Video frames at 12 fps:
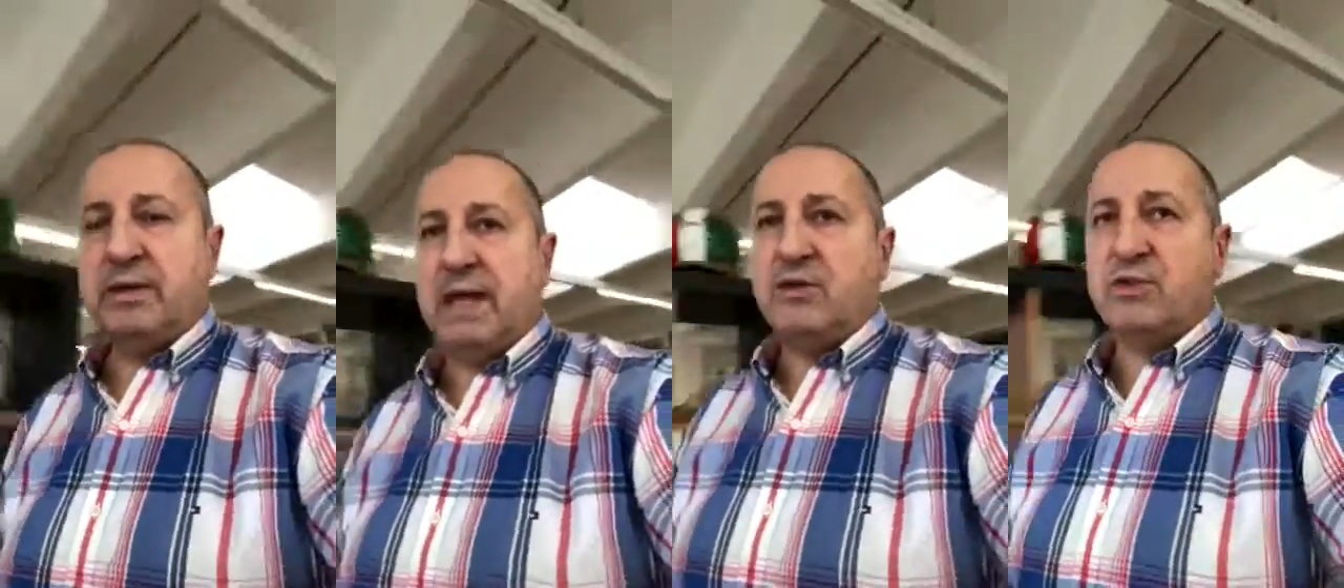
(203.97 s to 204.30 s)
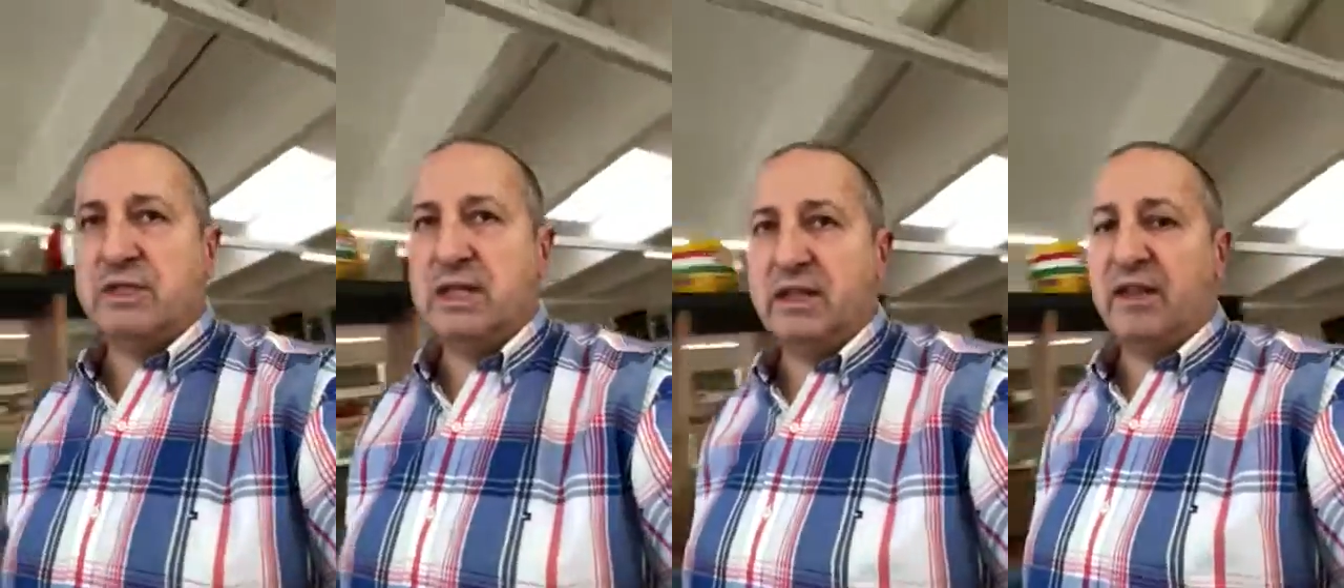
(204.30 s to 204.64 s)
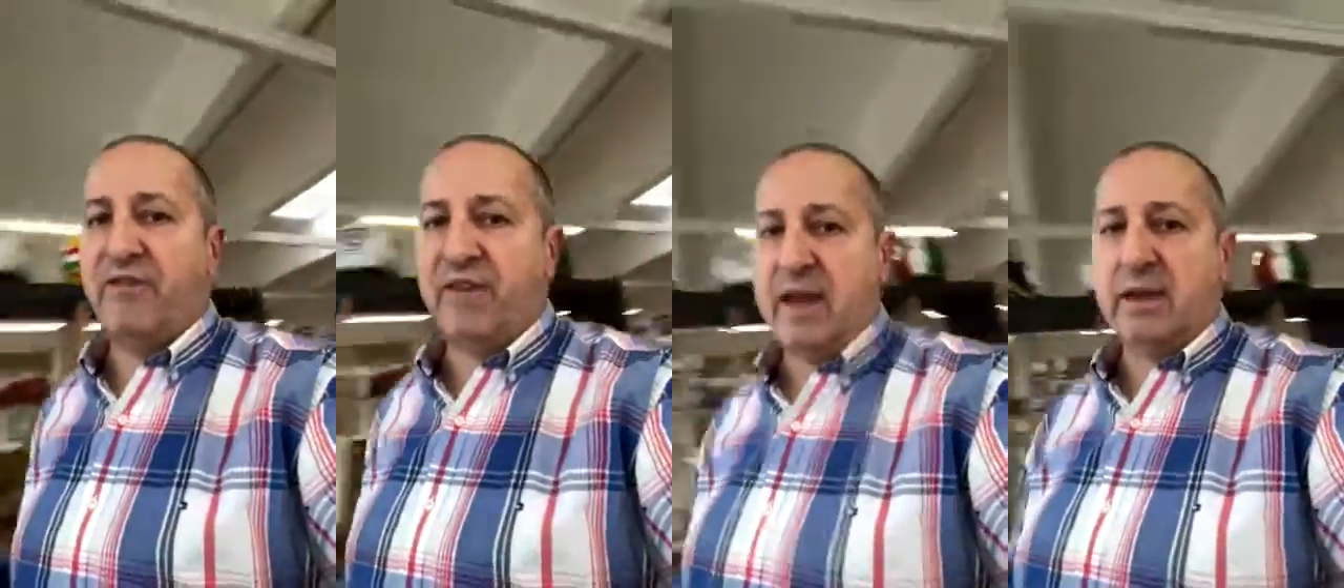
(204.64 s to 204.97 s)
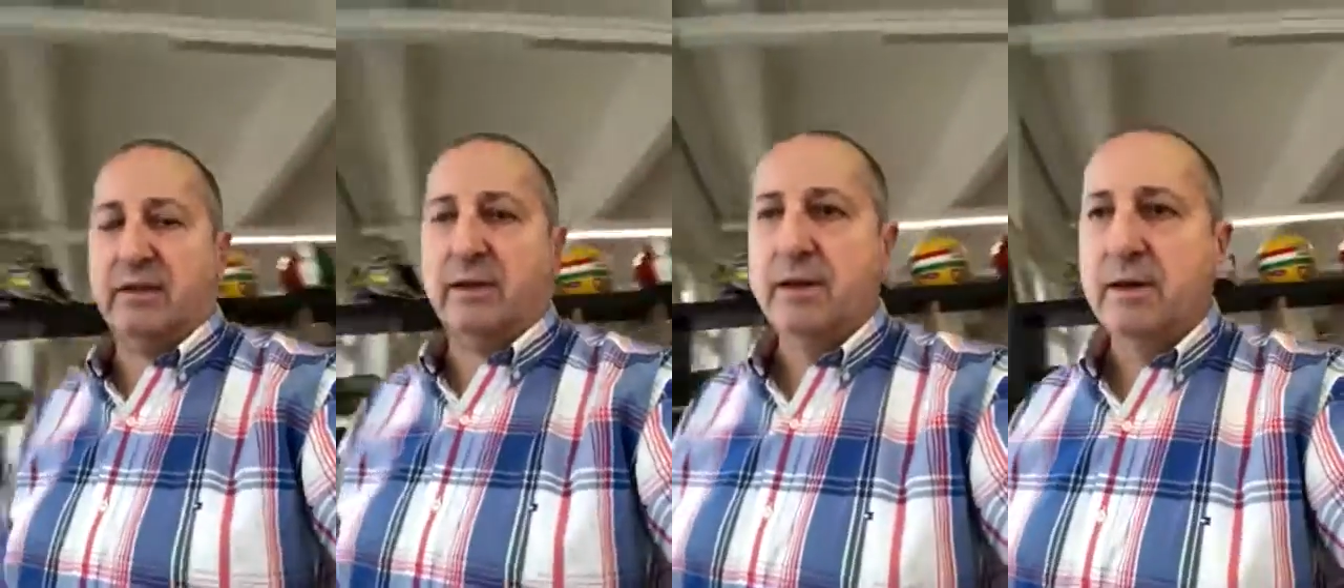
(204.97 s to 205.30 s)
Can you see the
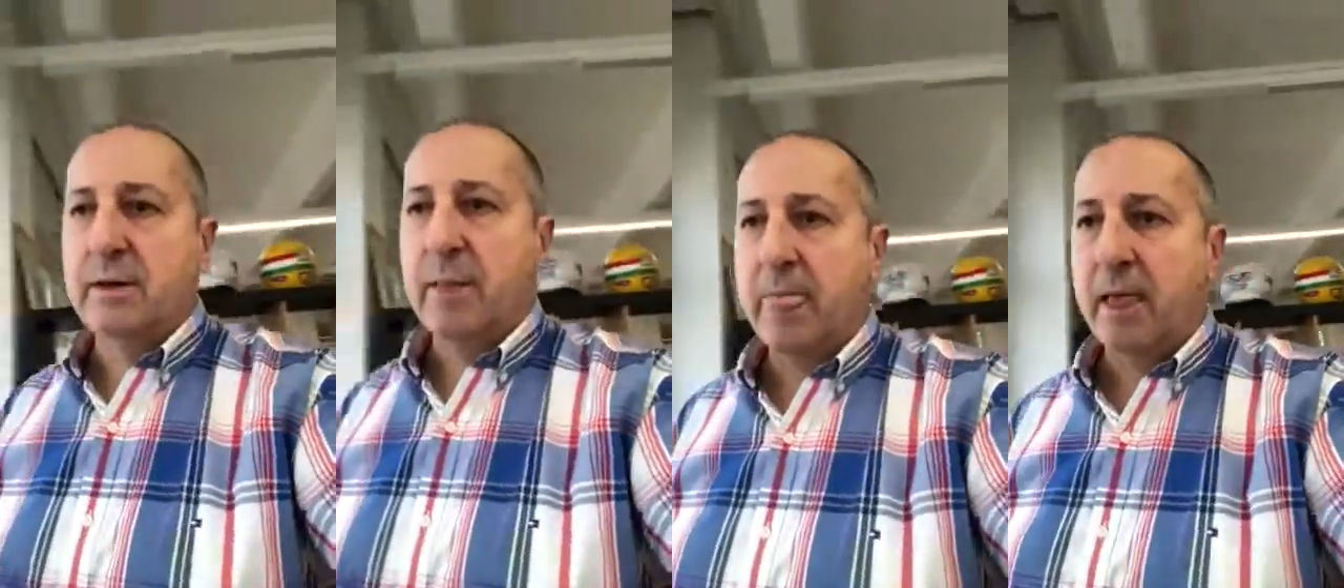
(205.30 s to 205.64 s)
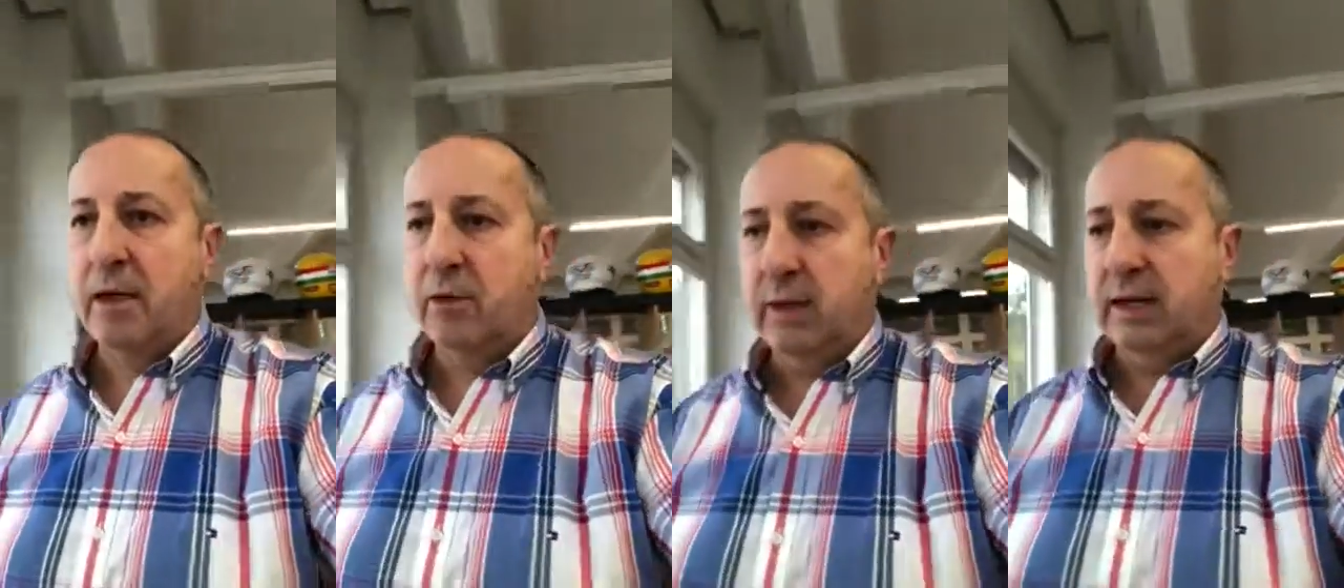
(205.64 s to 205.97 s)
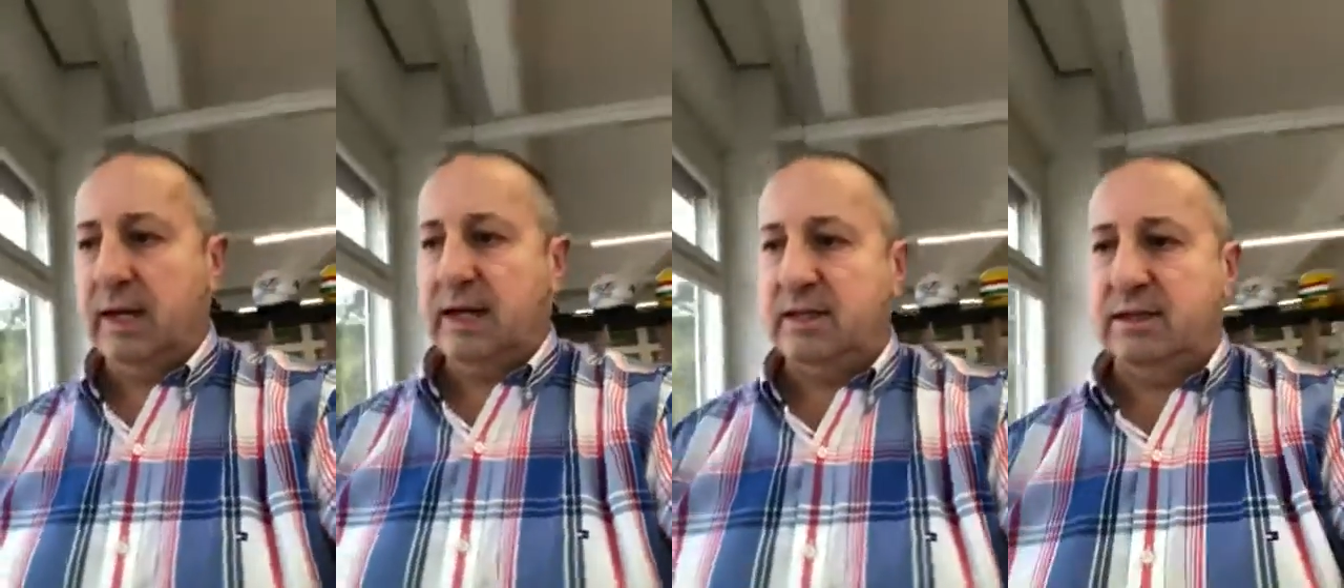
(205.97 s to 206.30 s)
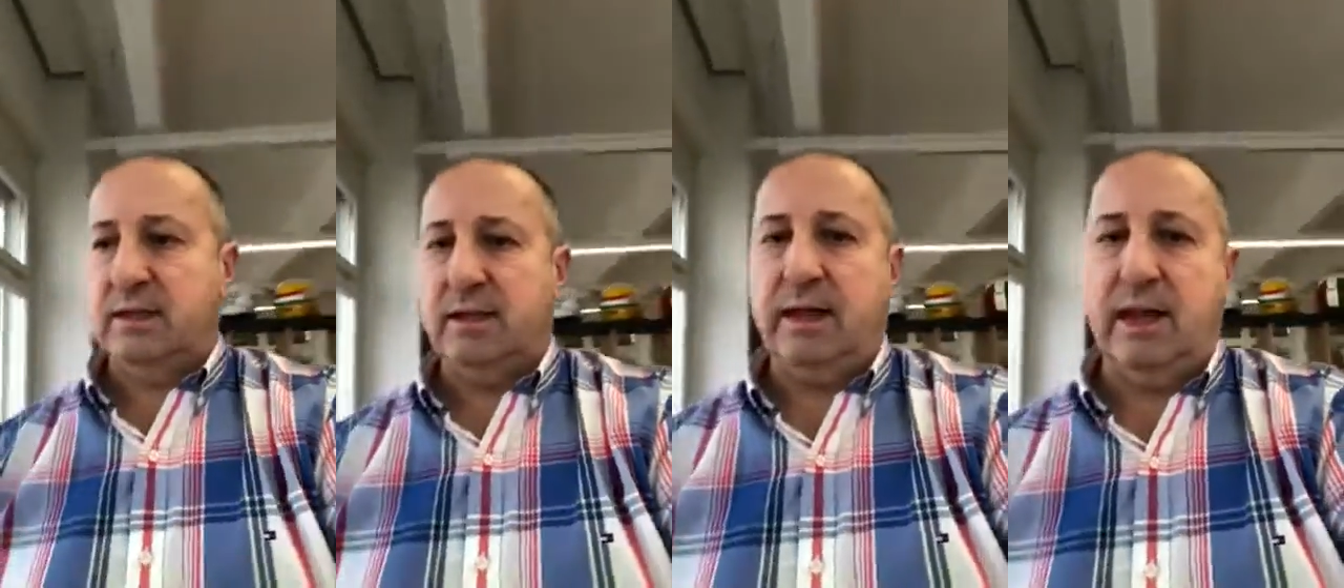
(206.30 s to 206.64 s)
effect? Well,
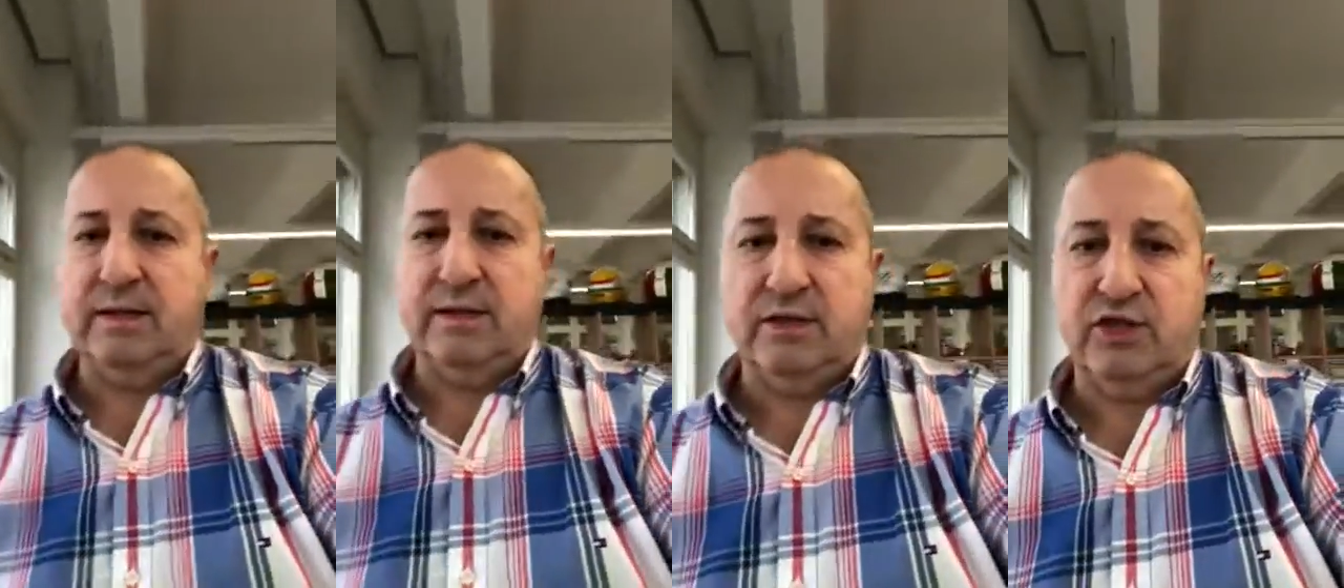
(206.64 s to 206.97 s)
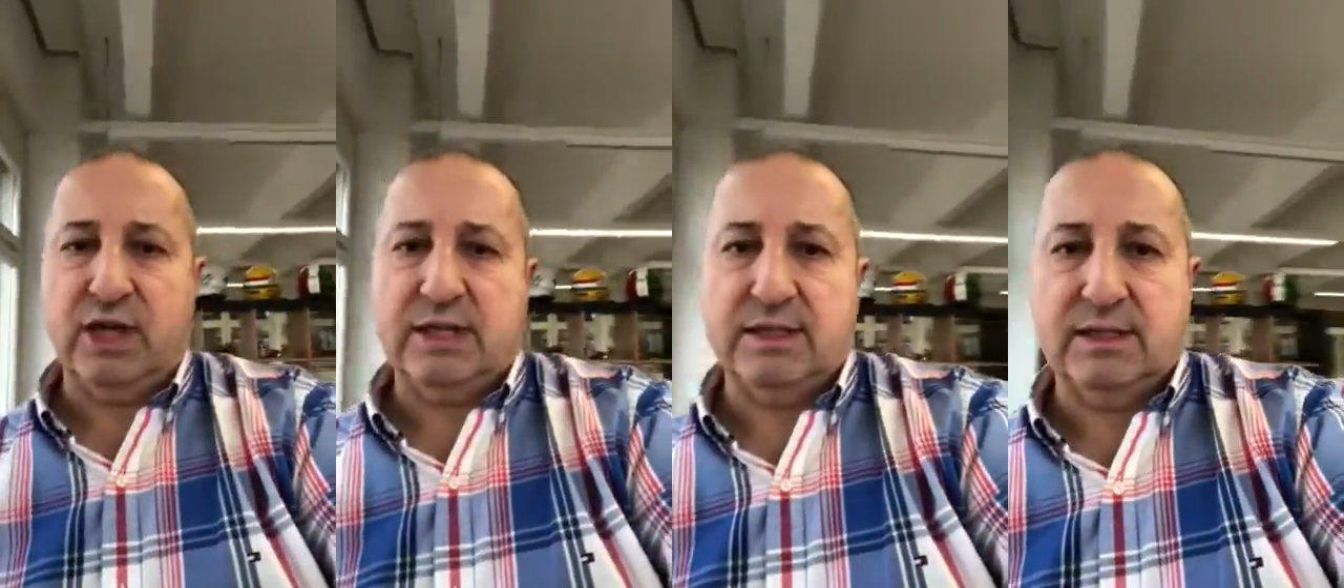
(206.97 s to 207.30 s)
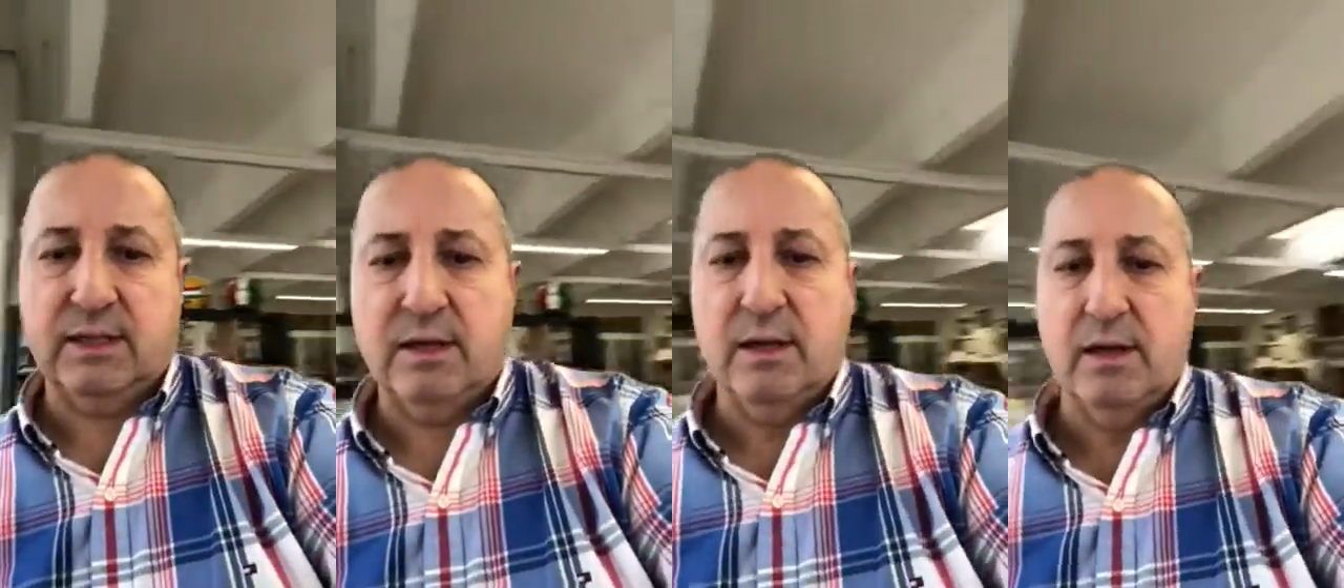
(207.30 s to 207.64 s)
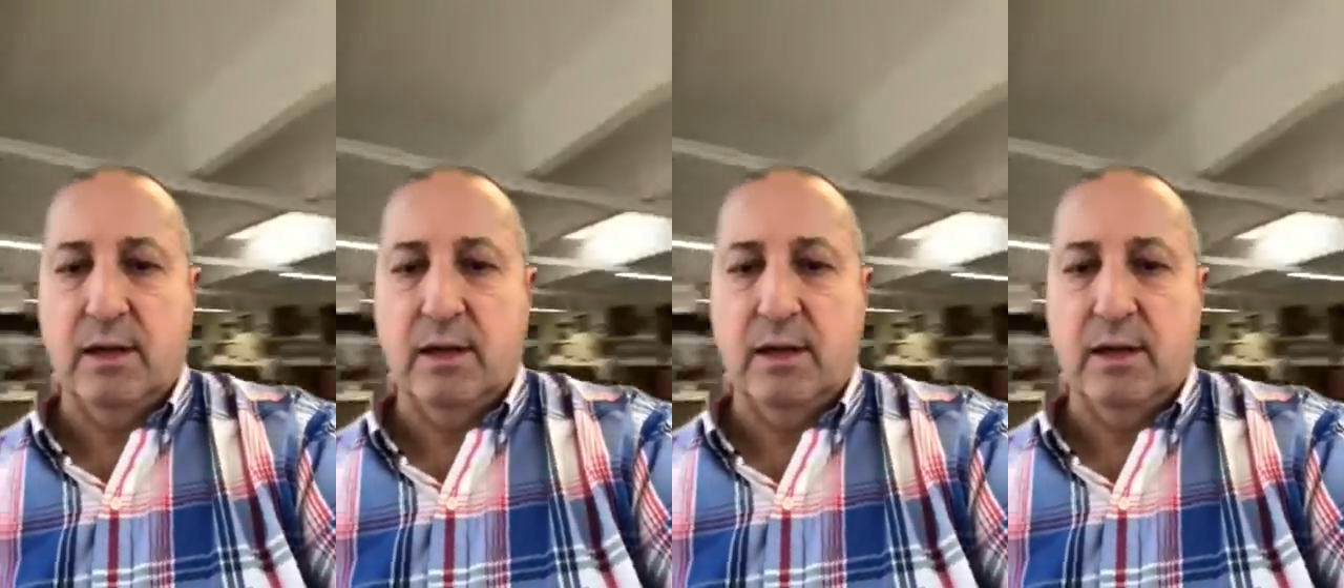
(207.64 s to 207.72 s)
let's just